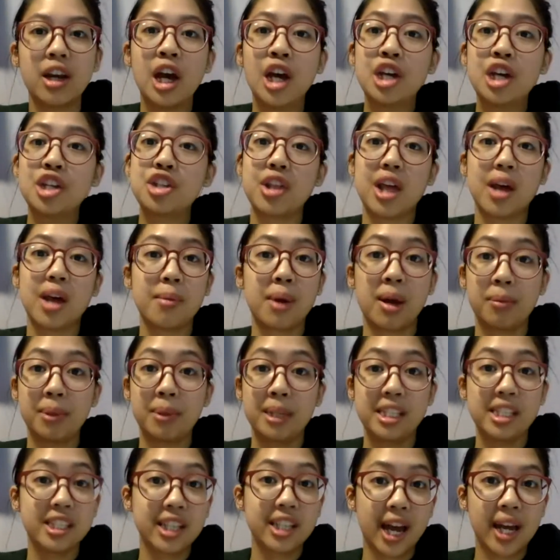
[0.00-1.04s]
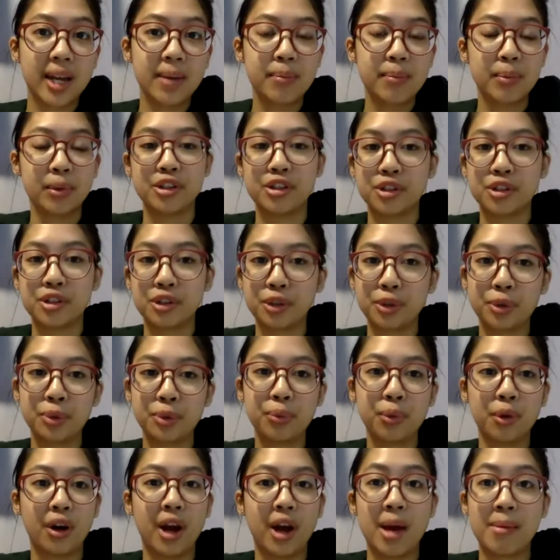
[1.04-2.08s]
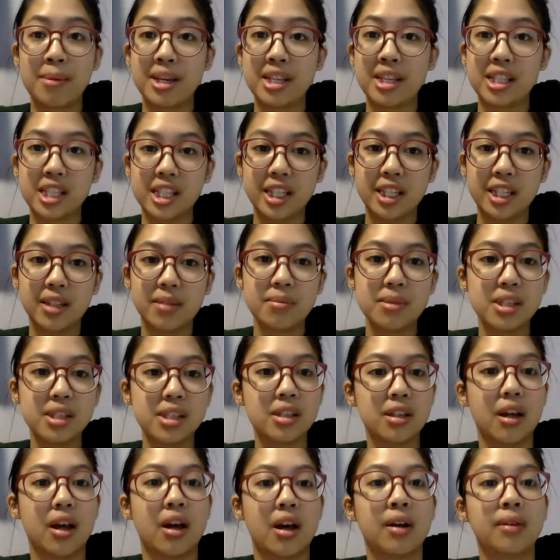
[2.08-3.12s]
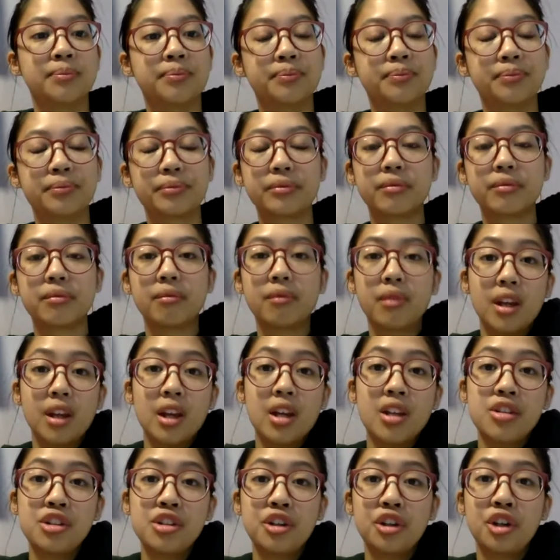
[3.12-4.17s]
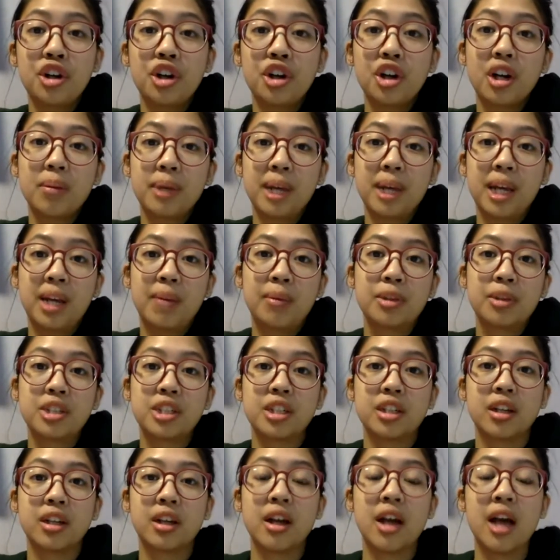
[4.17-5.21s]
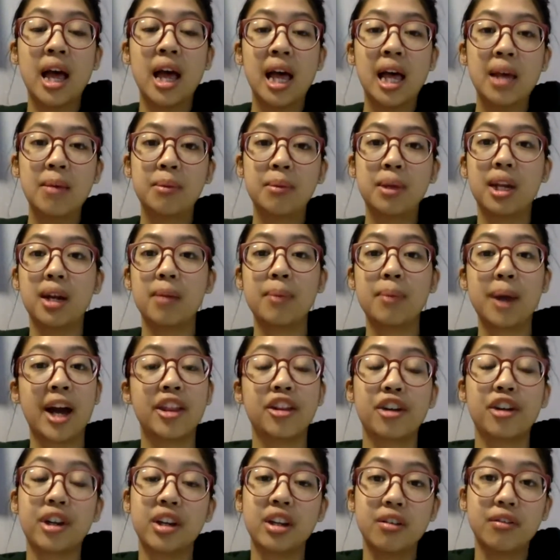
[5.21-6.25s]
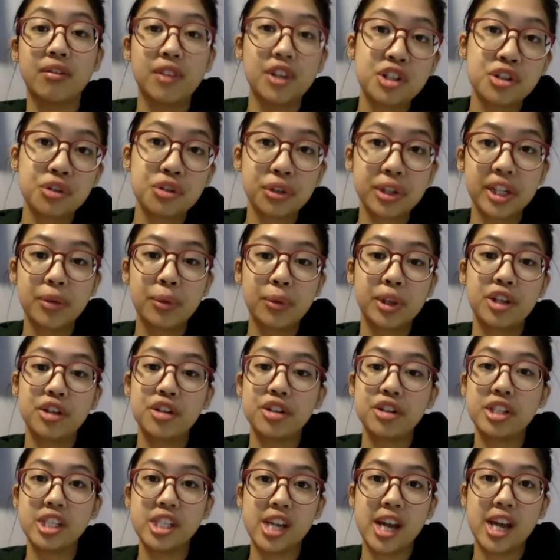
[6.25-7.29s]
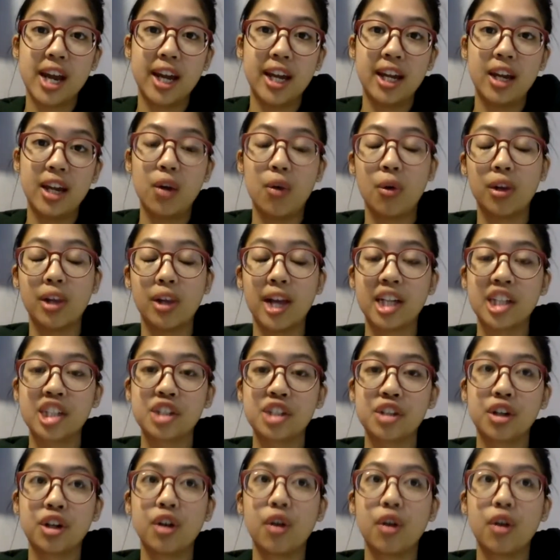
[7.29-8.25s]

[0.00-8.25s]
So that might be Skype or Zoom or MS Teams. And so you're going to be able to meet up either individually with your TA or lecturer,